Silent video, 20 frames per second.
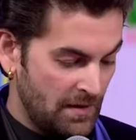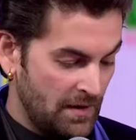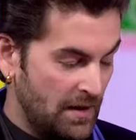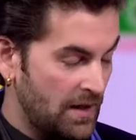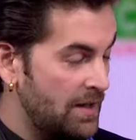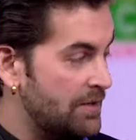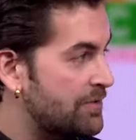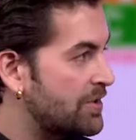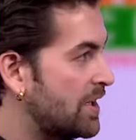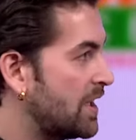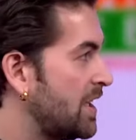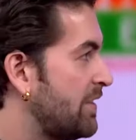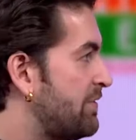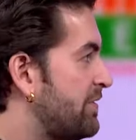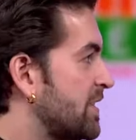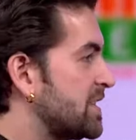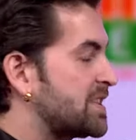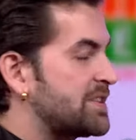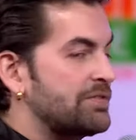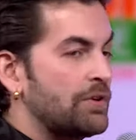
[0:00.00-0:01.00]
I really,
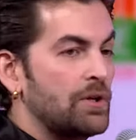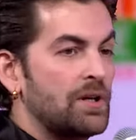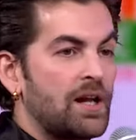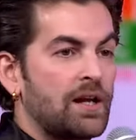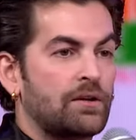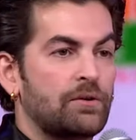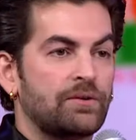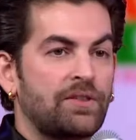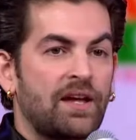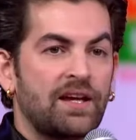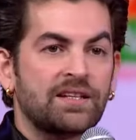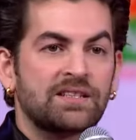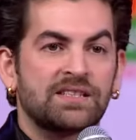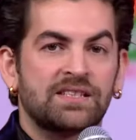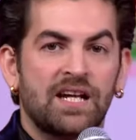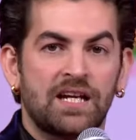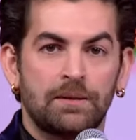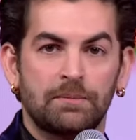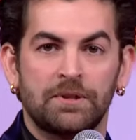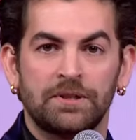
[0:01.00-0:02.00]
first of all, like to thank
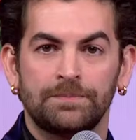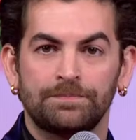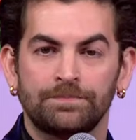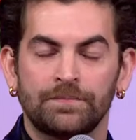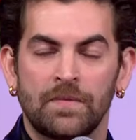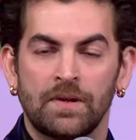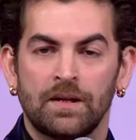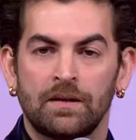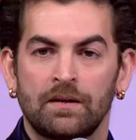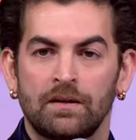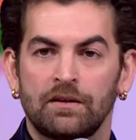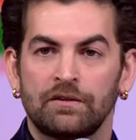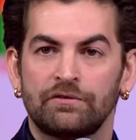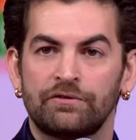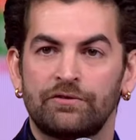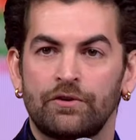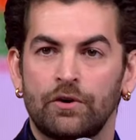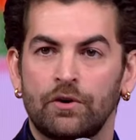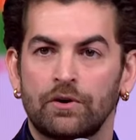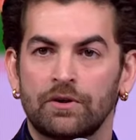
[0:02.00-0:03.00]
SIIMA
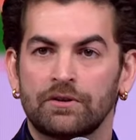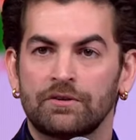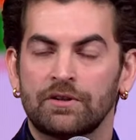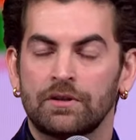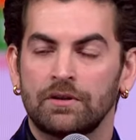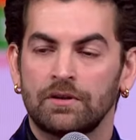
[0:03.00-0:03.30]
for